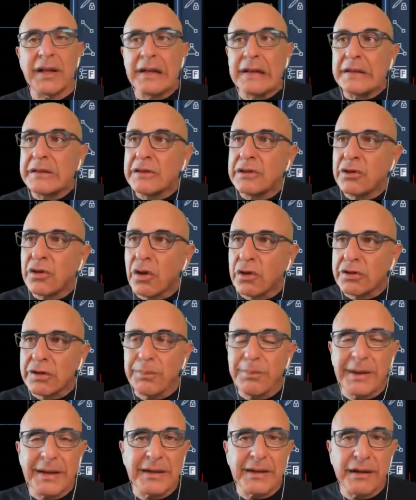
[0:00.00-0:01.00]
Not a
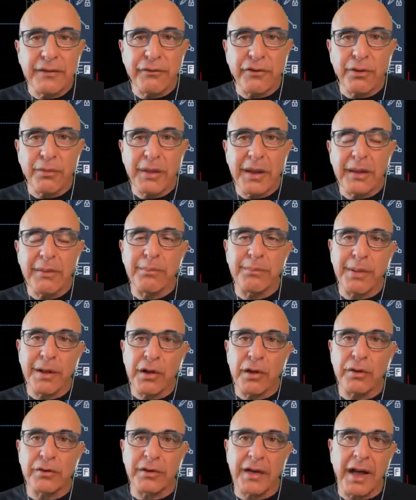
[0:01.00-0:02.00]
big deal for me
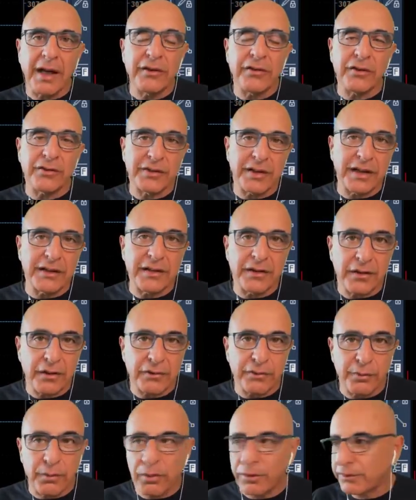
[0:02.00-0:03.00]
because I just added a
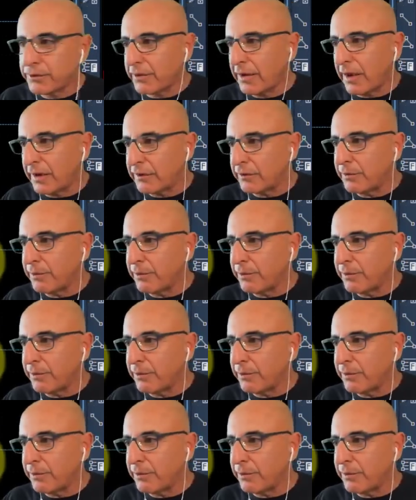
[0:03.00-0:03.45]
small size.